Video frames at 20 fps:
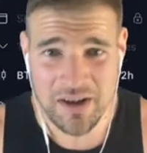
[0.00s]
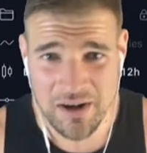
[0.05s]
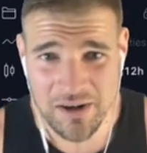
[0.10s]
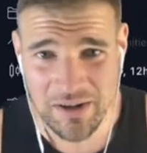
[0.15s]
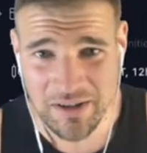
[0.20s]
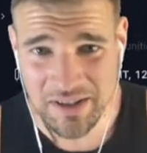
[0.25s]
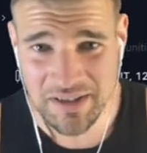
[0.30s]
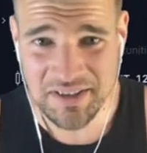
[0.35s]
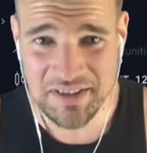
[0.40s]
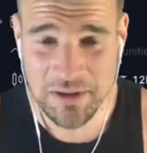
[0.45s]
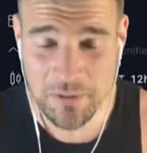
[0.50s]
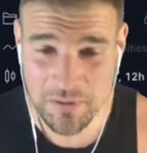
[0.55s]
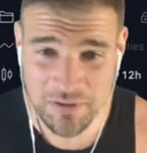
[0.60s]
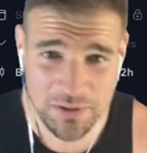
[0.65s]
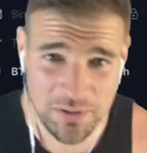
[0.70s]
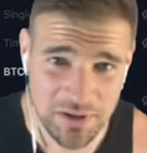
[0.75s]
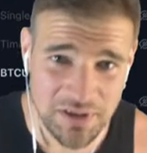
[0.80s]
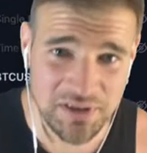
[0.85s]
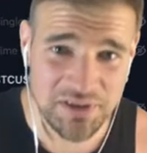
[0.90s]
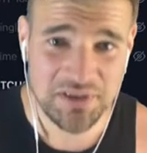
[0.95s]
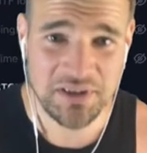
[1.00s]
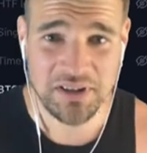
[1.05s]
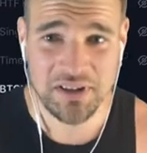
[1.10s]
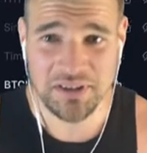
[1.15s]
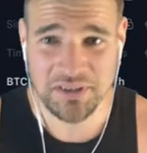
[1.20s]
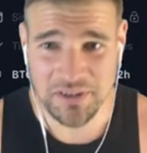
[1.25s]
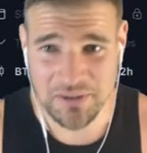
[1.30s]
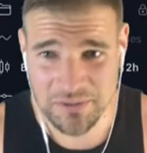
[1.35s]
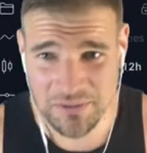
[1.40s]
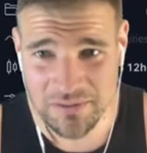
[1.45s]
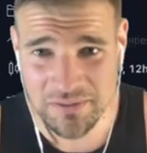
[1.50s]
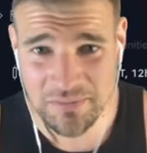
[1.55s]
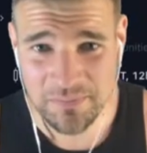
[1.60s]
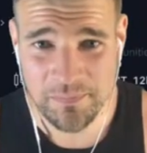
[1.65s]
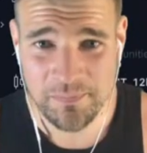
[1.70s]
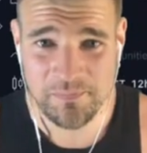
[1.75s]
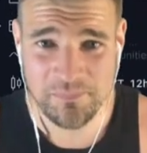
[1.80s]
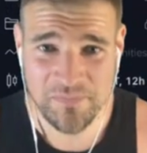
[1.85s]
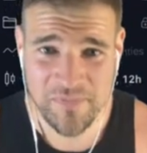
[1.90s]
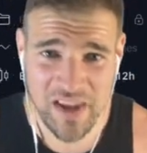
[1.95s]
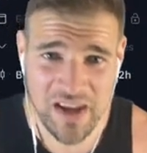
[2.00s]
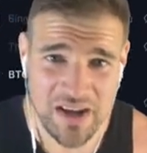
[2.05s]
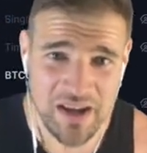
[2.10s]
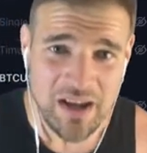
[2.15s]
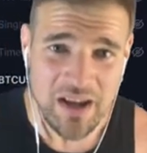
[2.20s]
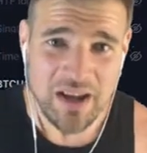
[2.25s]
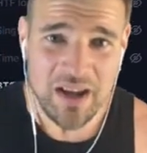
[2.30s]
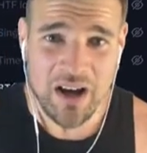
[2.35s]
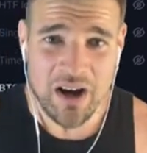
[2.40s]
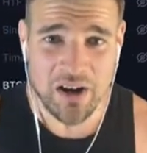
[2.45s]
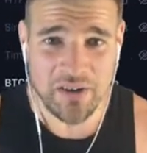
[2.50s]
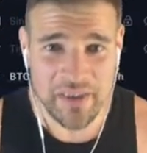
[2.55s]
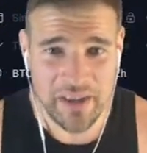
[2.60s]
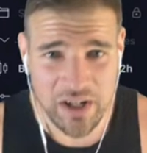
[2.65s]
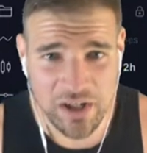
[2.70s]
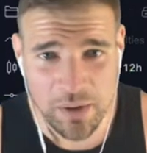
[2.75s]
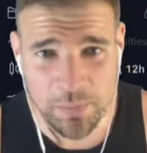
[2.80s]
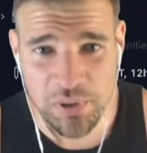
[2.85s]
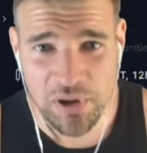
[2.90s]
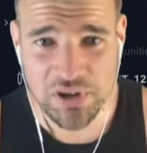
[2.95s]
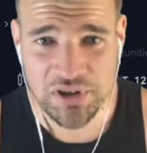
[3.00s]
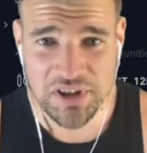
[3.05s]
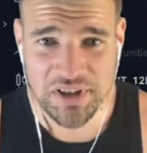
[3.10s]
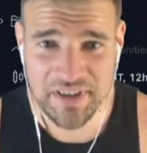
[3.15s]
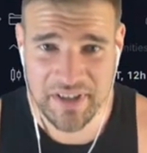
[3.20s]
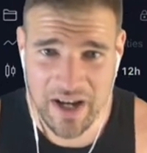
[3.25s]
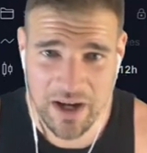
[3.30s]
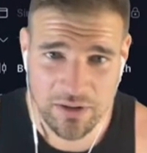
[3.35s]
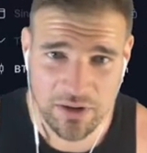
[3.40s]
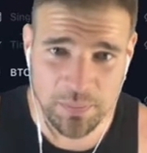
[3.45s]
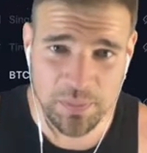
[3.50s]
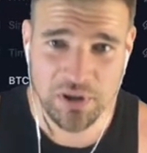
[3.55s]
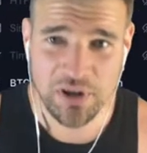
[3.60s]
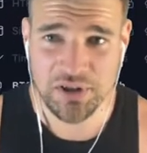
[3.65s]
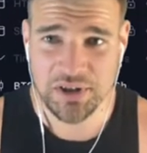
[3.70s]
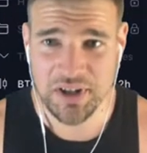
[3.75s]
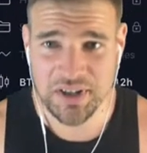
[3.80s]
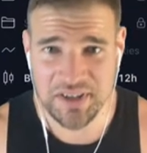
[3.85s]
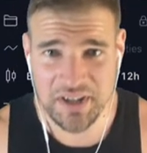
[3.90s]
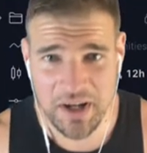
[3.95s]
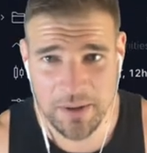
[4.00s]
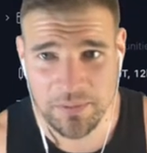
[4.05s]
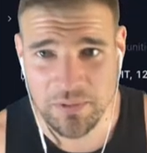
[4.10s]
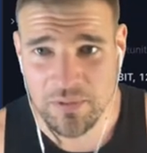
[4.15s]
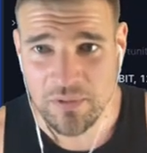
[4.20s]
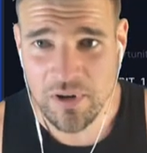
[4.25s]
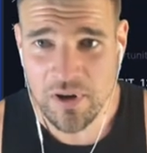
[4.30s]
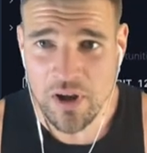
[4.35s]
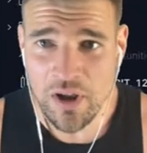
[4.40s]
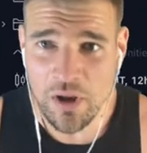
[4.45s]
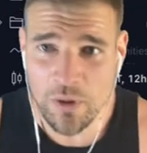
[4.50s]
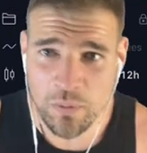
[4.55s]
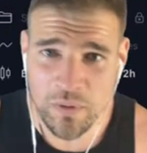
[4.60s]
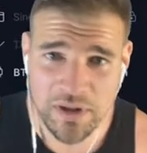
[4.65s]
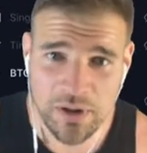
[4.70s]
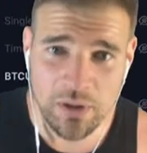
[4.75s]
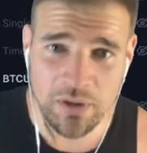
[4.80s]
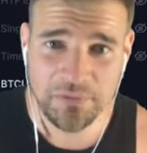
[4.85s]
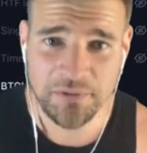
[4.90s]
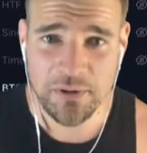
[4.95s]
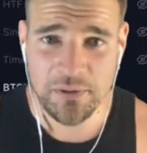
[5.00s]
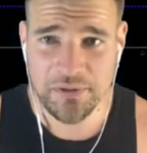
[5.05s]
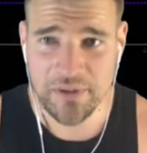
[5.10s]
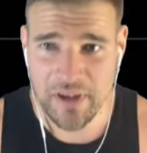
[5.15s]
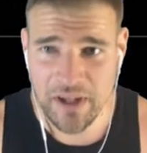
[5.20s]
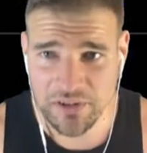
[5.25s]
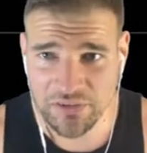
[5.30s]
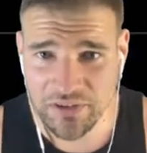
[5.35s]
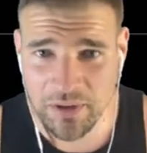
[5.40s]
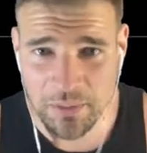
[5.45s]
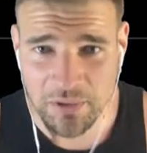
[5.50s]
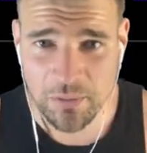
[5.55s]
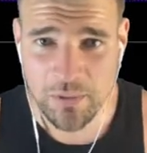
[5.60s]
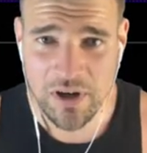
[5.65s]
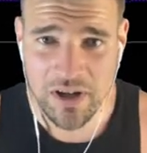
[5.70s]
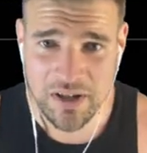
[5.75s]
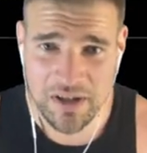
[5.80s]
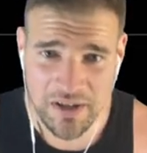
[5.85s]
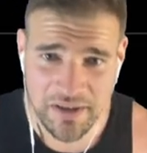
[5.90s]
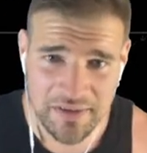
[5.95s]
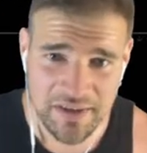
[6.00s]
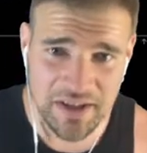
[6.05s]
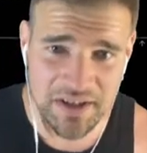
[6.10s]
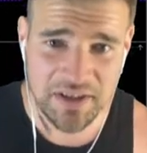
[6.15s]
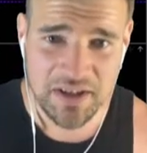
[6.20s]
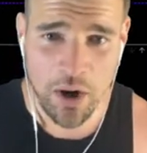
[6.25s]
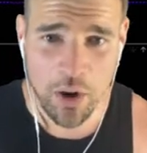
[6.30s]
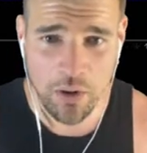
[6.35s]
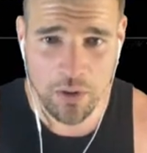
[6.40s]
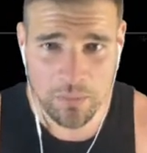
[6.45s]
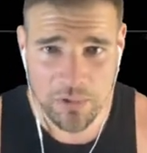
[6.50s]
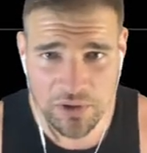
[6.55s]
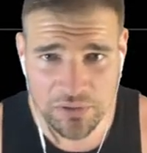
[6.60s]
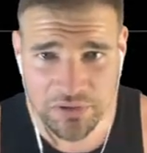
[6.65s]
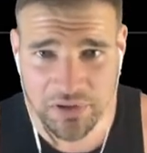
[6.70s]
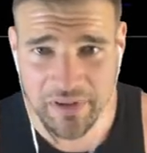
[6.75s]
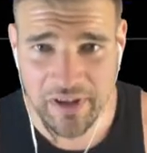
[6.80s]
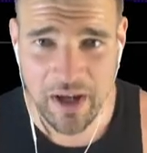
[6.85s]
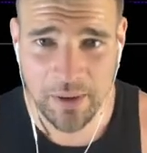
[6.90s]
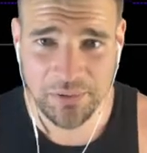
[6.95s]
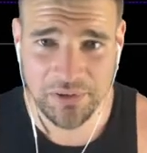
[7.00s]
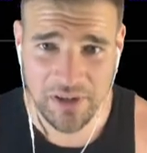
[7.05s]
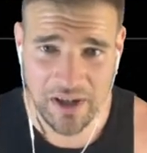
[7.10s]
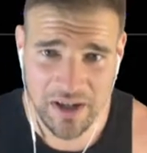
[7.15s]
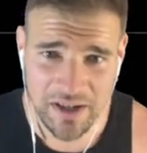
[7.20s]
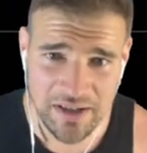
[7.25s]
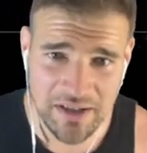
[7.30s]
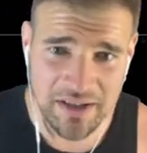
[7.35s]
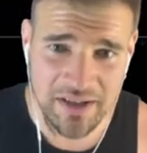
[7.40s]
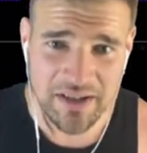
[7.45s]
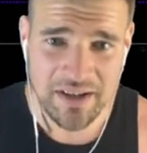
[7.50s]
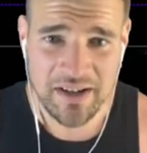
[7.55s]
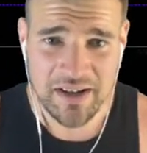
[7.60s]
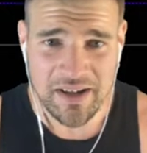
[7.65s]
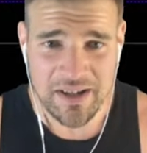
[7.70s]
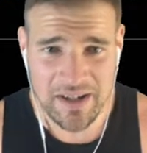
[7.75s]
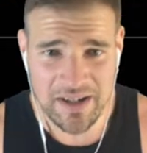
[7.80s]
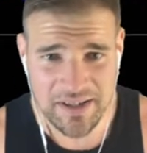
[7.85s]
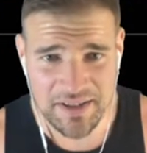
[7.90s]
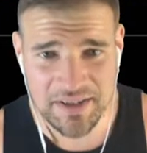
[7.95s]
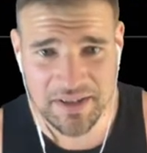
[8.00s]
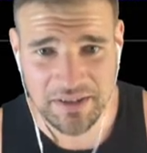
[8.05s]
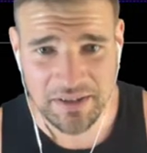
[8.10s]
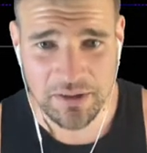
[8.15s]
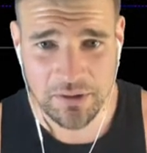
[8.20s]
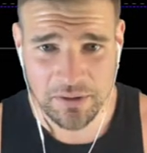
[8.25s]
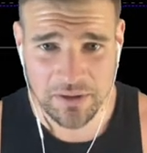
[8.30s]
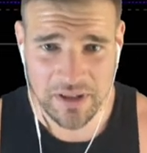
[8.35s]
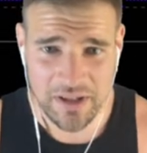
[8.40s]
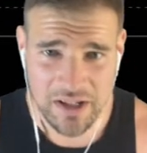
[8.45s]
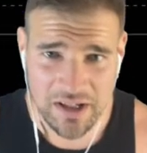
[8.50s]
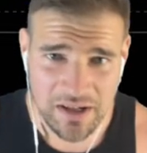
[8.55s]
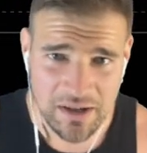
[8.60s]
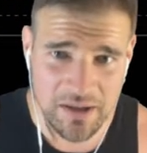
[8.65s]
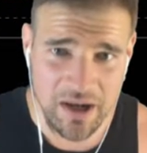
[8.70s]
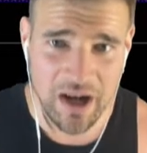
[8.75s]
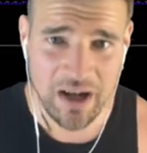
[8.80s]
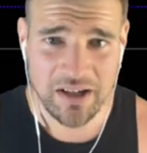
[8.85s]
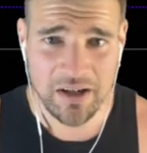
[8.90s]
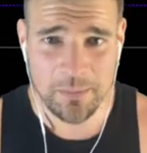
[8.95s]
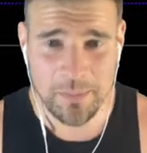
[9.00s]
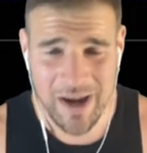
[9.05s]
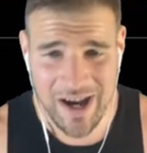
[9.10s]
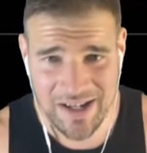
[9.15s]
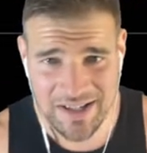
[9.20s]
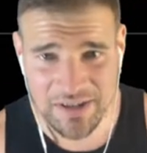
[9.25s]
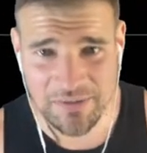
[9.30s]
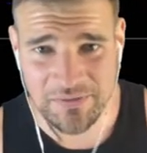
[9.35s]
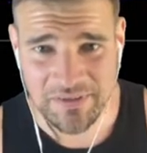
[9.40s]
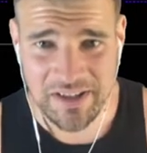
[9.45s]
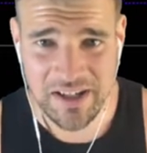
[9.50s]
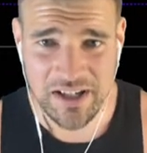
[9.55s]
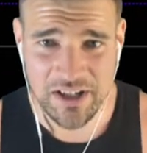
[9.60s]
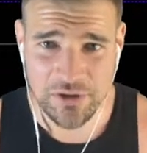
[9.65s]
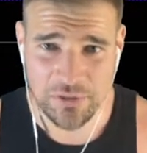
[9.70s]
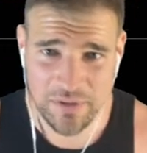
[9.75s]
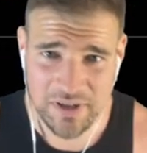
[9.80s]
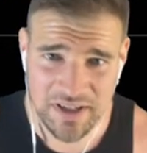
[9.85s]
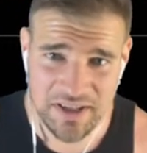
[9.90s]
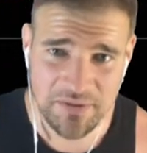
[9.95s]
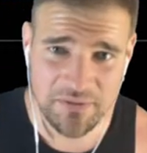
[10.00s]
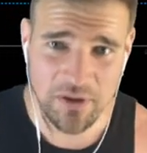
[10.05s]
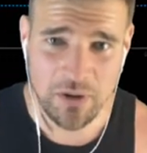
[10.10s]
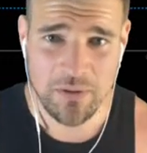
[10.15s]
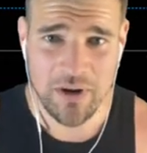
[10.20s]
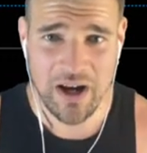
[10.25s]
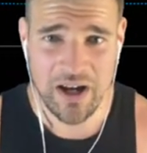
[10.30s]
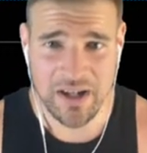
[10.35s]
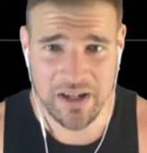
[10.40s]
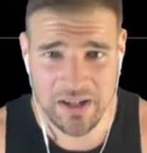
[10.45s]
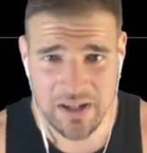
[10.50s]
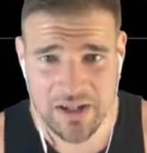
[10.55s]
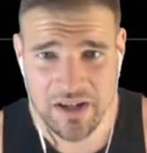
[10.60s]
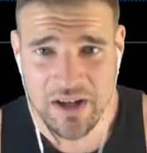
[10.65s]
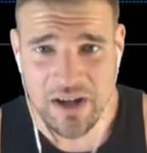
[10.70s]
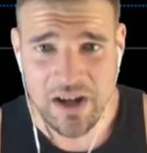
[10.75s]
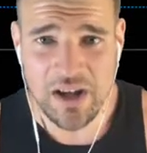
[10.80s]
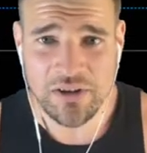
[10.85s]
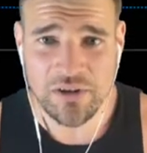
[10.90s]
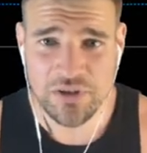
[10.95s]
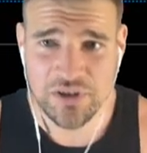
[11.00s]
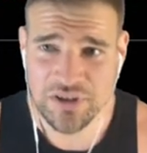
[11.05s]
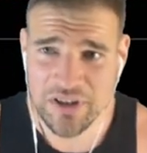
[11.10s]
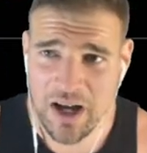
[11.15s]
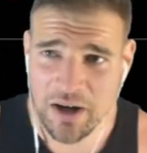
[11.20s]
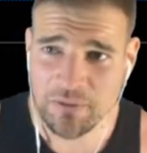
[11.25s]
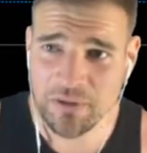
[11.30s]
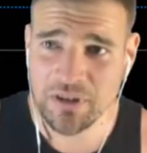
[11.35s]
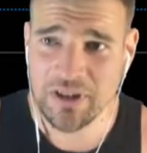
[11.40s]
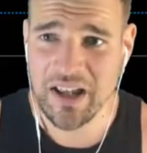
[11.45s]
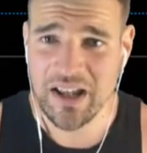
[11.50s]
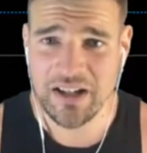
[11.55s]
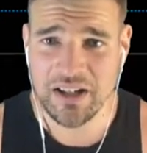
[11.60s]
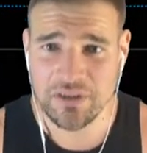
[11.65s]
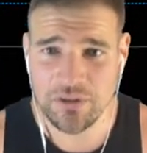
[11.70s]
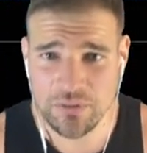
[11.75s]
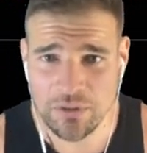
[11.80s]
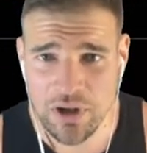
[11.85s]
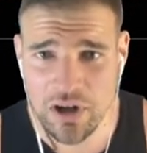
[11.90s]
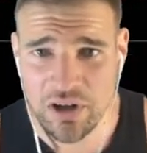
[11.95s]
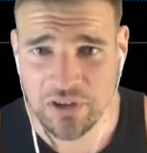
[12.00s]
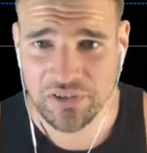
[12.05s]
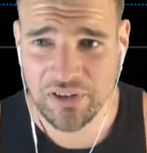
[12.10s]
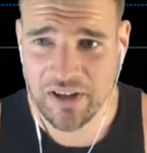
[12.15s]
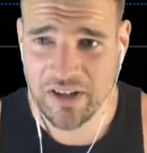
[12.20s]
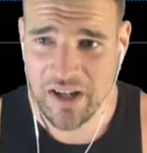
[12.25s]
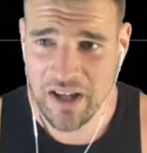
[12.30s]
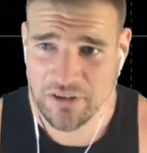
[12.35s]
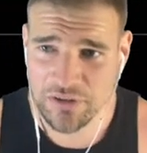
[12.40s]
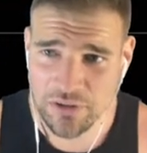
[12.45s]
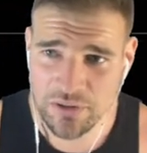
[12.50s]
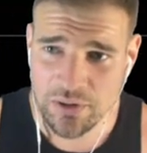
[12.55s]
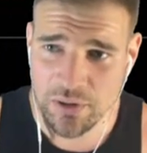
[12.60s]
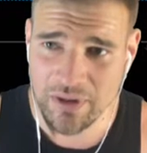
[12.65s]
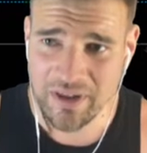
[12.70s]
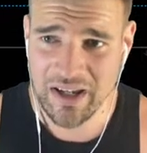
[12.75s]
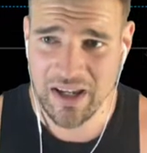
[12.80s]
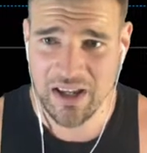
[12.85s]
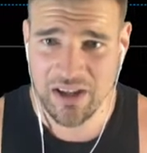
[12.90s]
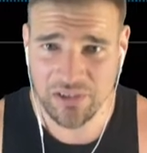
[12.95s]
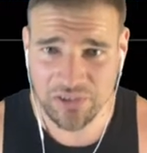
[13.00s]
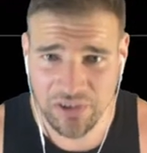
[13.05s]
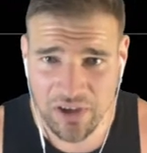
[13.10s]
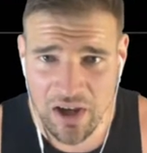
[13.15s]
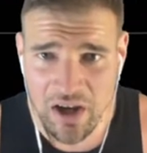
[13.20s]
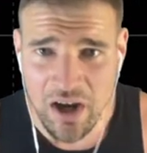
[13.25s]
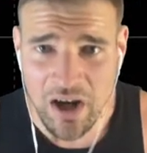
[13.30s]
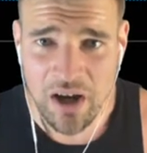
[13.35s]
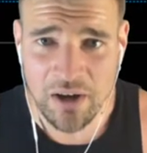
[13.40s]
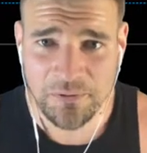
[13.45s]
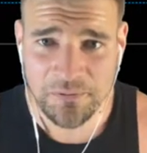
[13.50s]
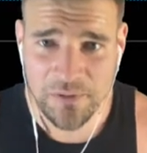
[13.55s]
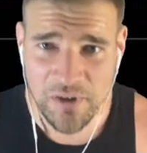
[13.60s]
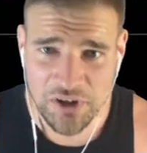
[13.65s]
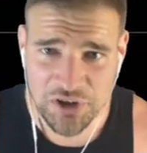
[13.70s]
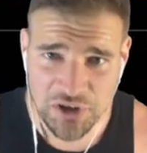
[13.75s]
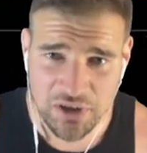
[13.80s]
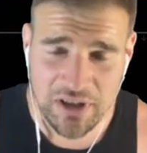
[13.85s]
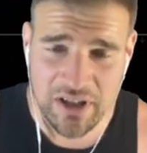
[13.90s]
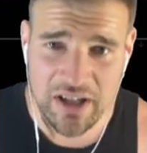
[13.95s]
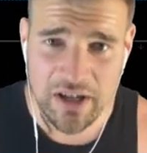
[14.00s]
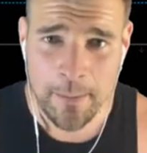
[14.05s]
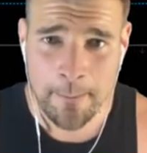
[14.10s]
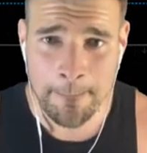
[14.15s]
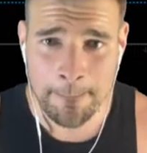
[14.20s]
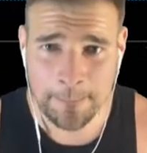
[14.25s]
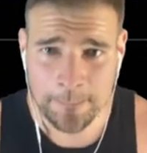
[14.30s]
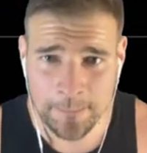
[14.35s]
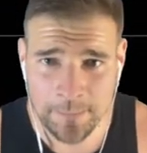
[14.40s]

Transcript: All right, let's see what New York's going to do. Are they going to push us down or push us up? We know a few things. Number one, this whole move to the upside is literally on a massive decrease of OI. There's not really any new longs in, and New York is officially